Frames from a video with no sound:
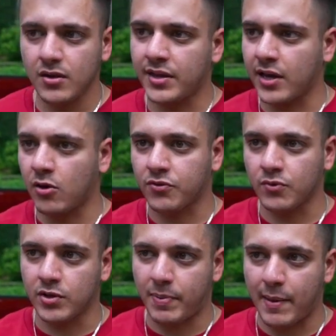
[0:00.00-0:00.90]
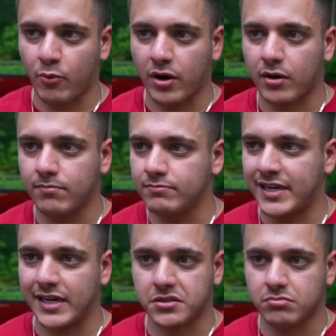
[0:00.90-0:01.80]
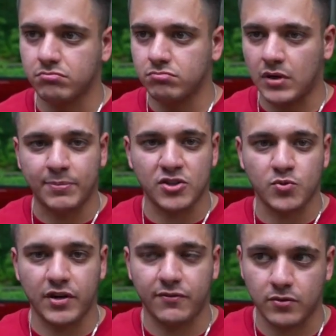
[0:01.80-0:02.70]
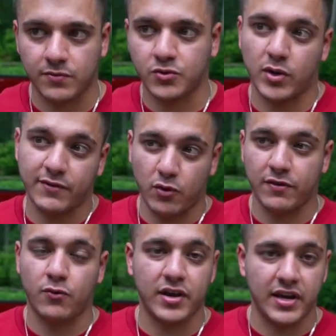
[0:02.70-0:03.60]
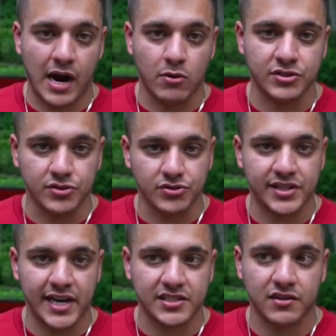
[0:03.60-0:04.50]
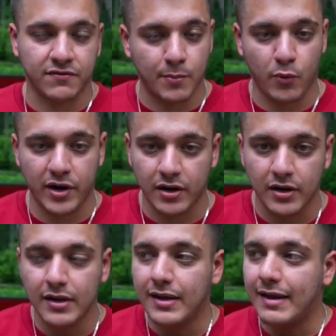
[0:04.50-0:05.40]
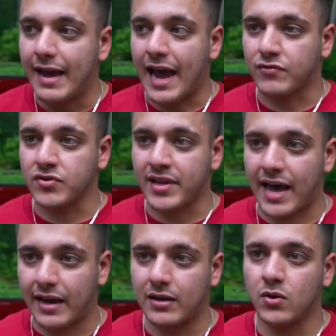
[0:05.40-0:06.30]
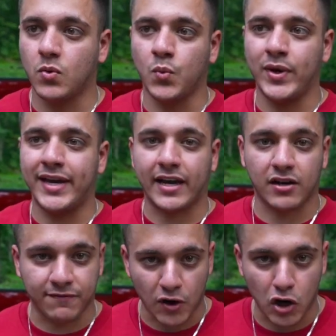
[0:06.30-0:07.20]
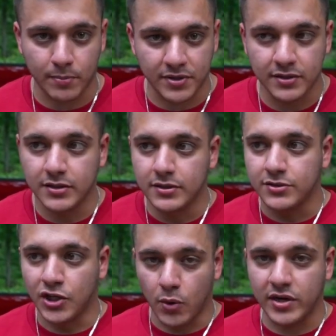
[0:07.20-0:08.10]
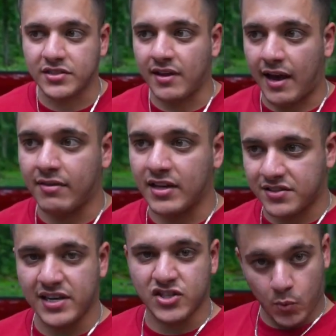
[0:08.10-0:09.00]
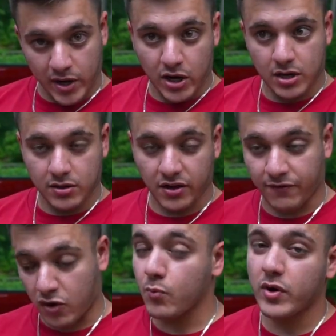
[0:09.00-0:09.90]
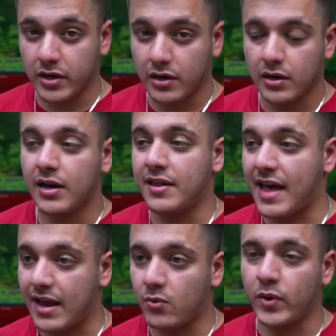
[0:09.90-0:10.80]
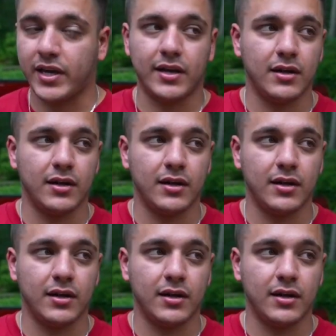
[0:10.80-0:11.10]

They go through the paperwork. Takes up to 24 to 48 hours it usually takes to confirm a winner. After that, we get confirmed notice that this is the winner, confirmed winner, and then we can